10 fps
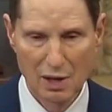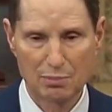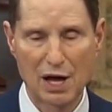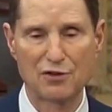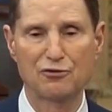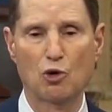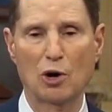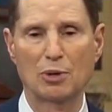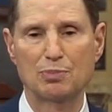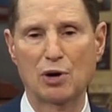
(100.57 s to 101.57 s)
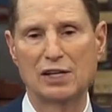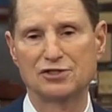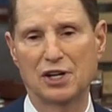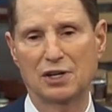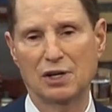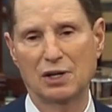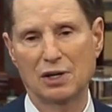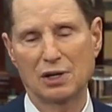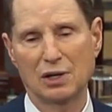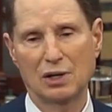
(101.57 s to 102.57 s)
by the former president
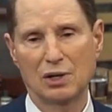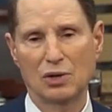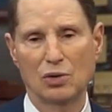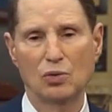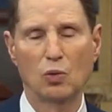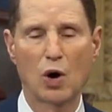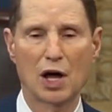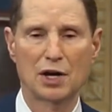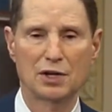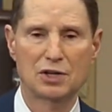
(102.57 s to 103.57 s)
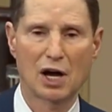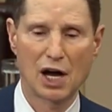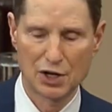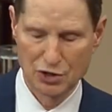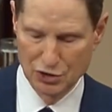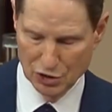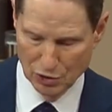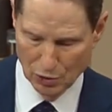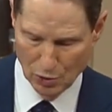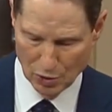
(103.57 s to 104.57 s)
who wanted to
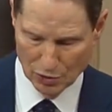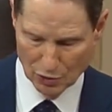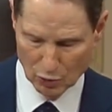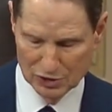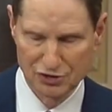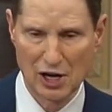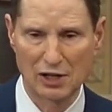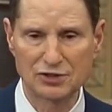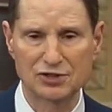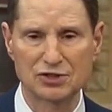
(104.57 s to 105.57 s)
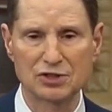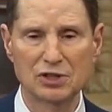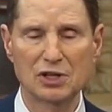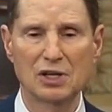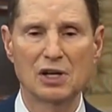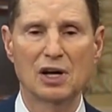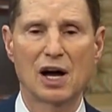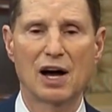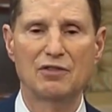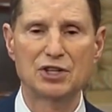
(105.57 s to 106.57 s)
undo the results
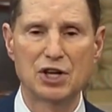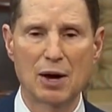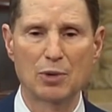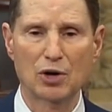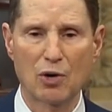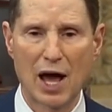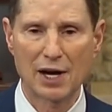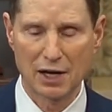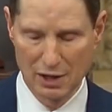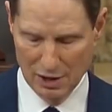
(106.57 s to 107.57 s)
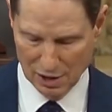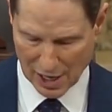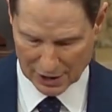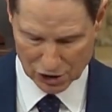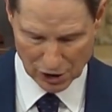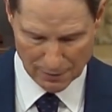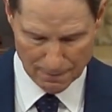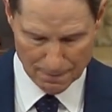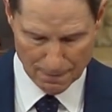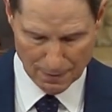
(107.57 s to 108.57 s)
of a democratic election.
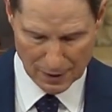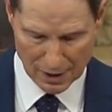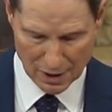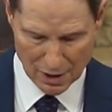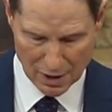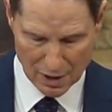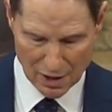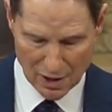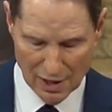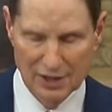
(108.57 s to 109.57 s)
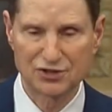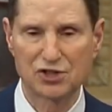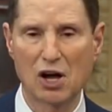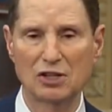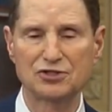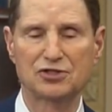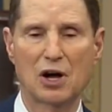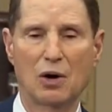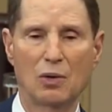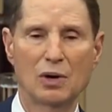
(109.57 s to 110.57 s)
Let's
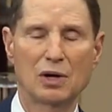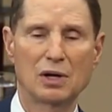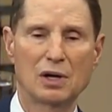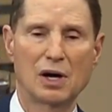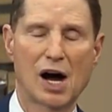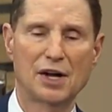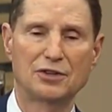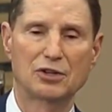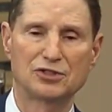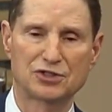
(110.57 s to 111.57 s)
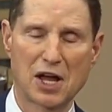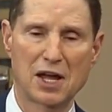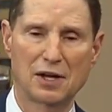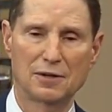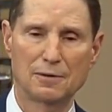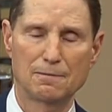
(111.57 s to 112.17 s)
also understand